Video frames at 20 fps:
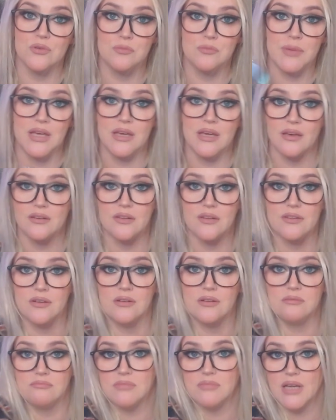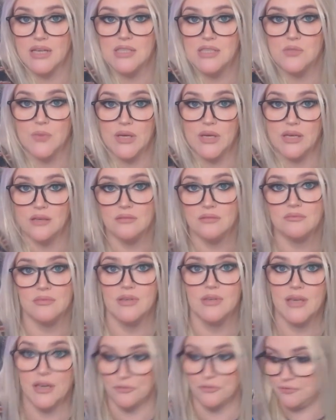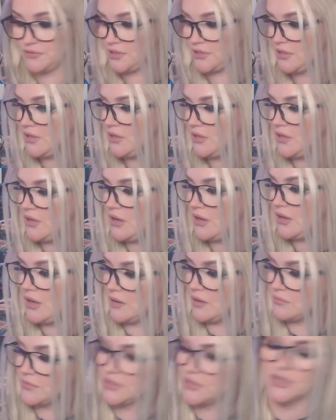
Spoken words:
another nice wee gift to give to